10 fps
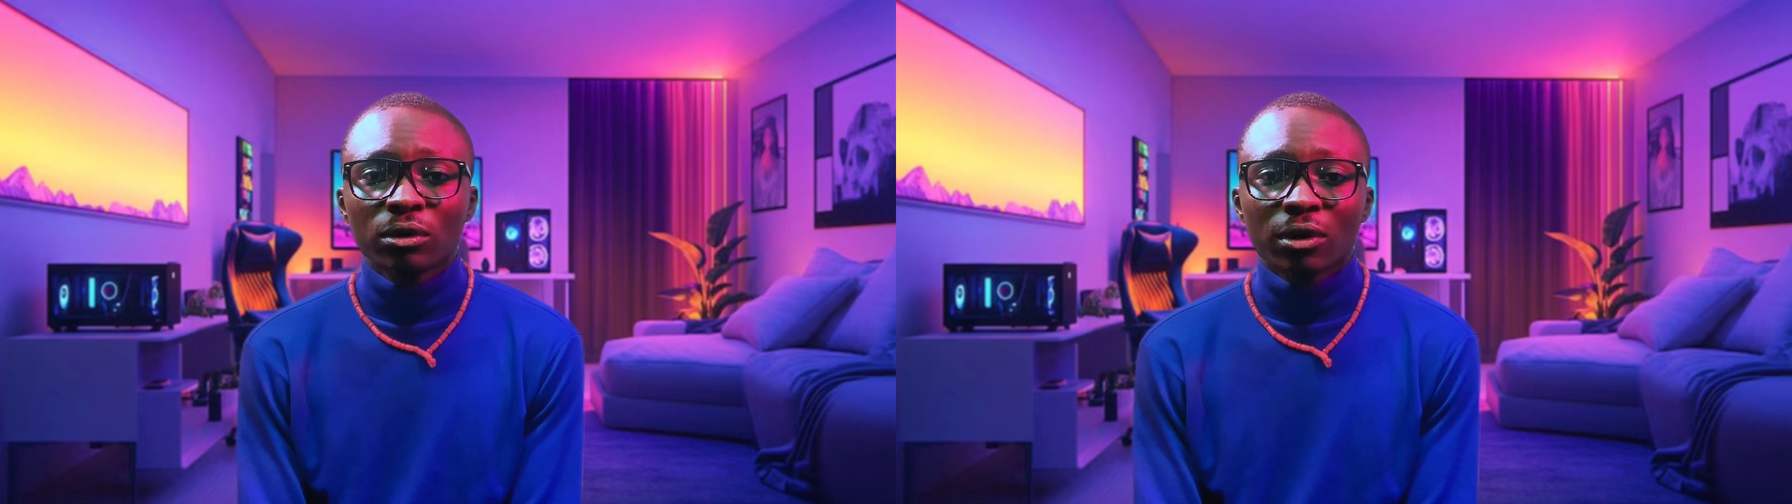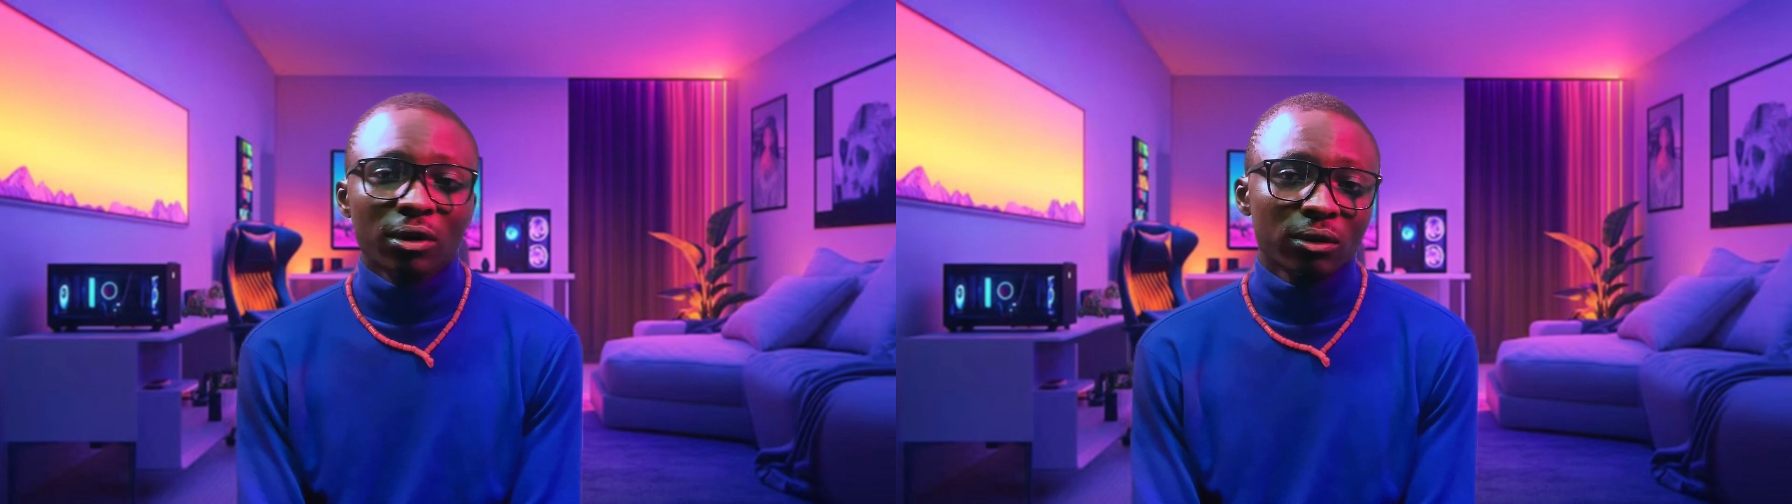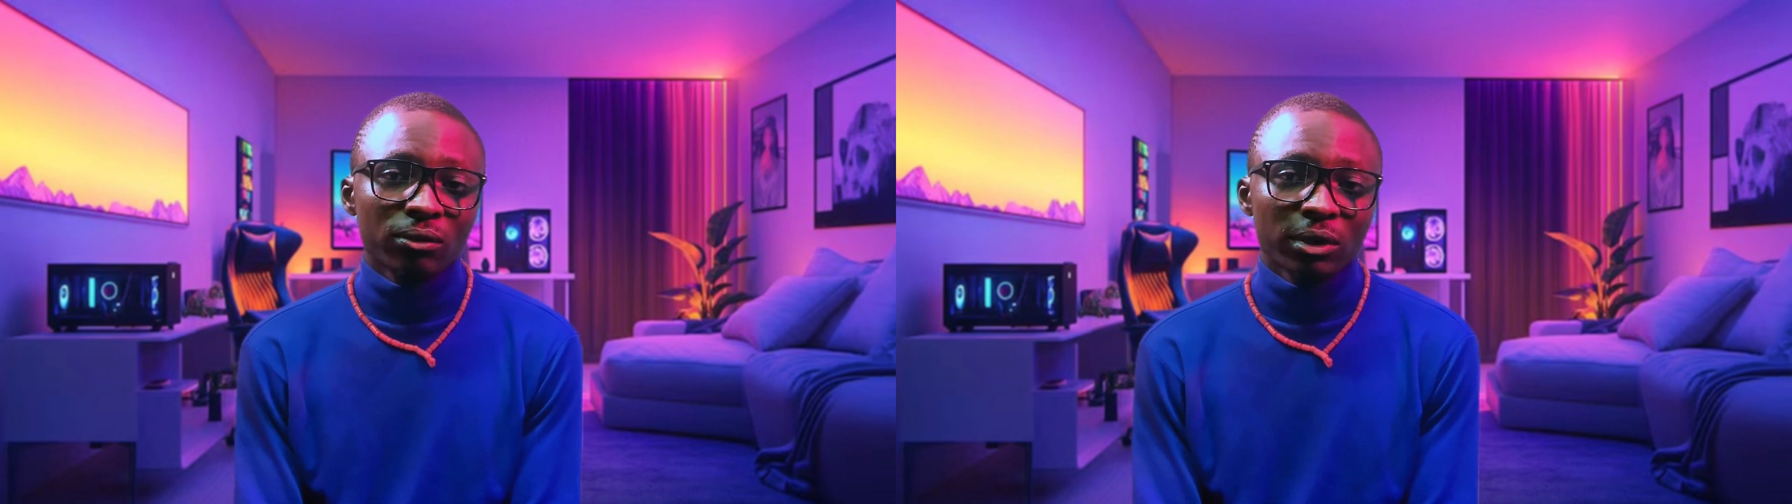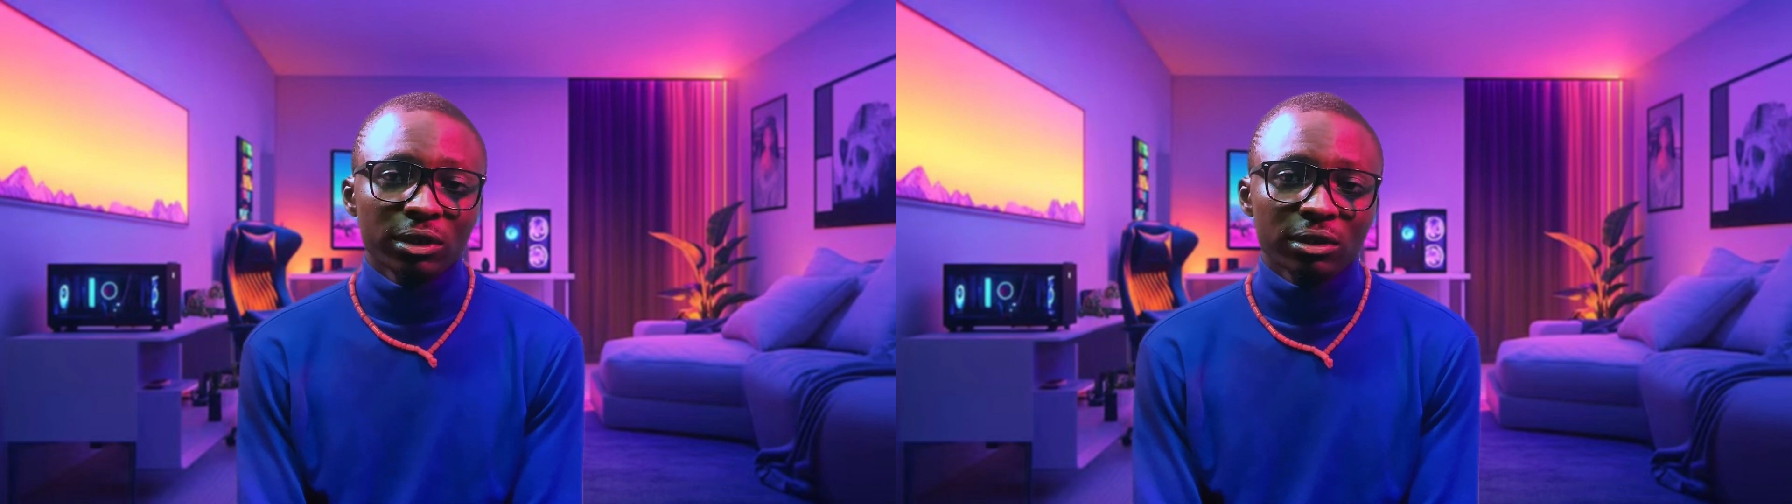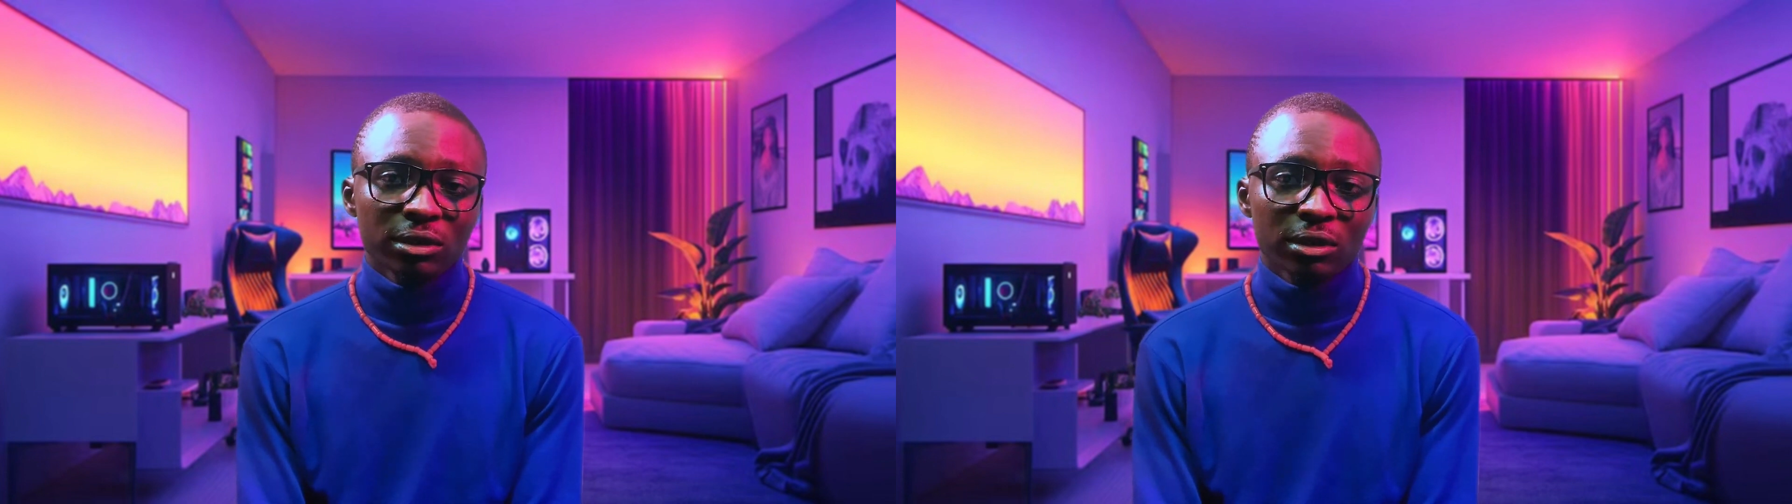color
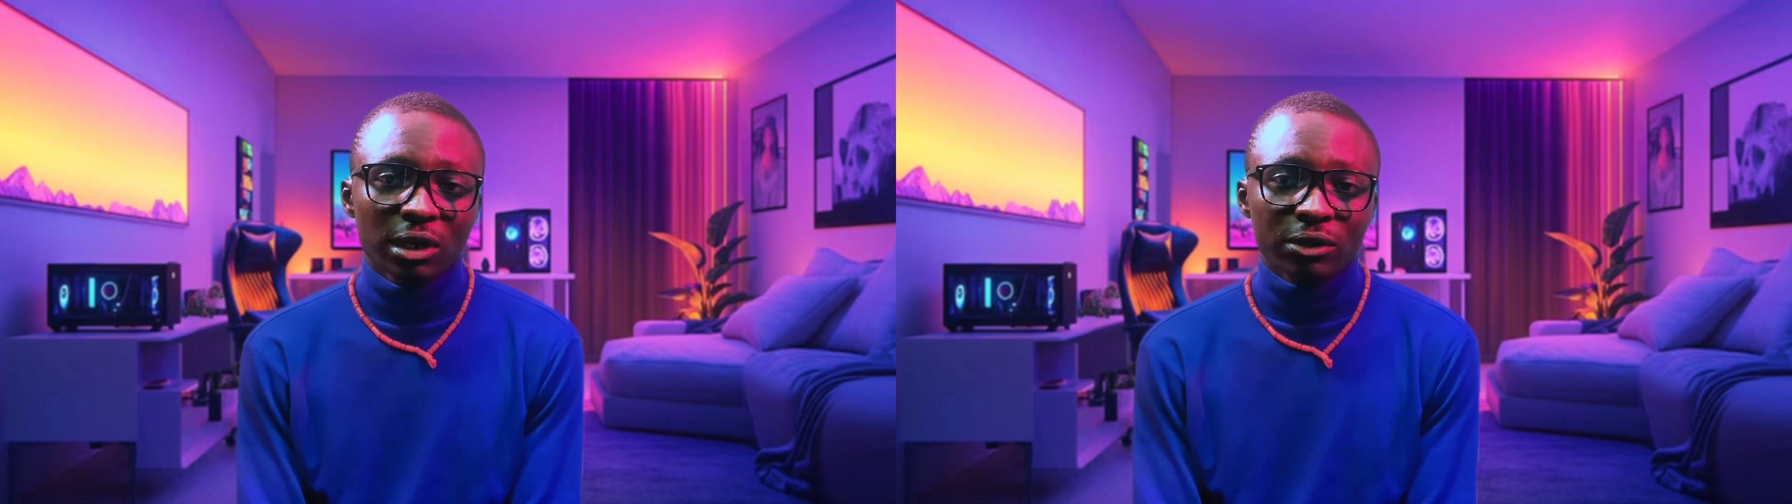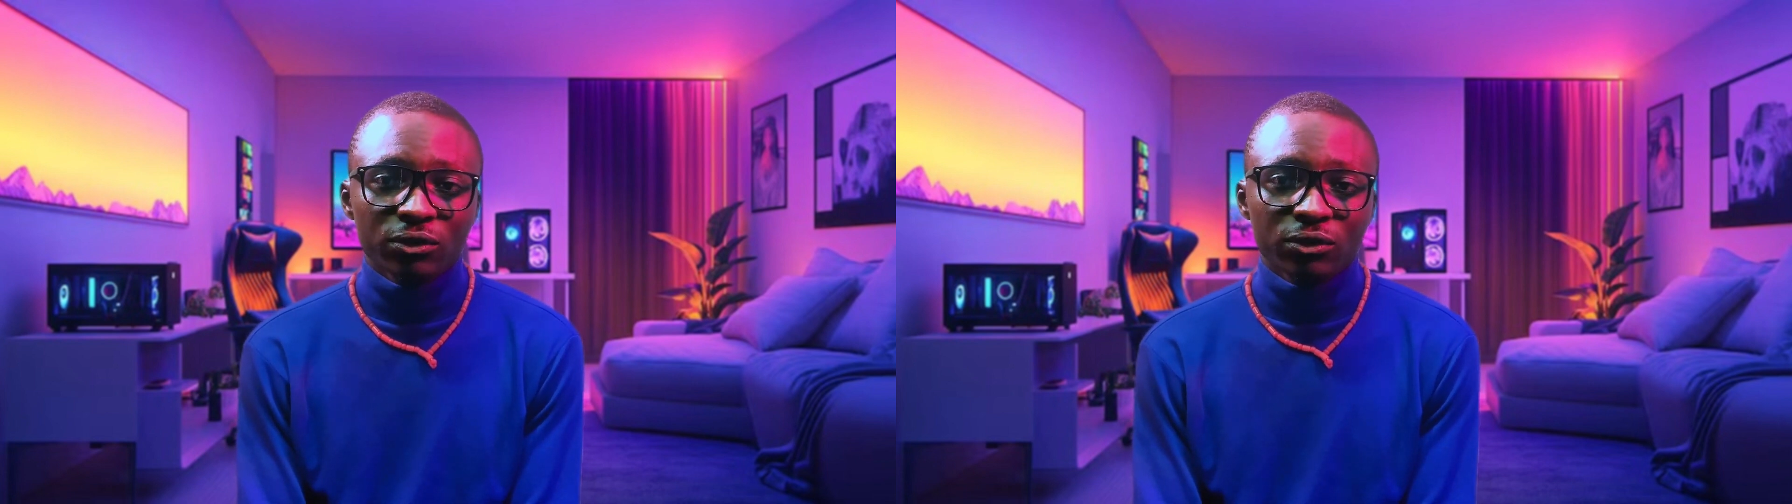grading and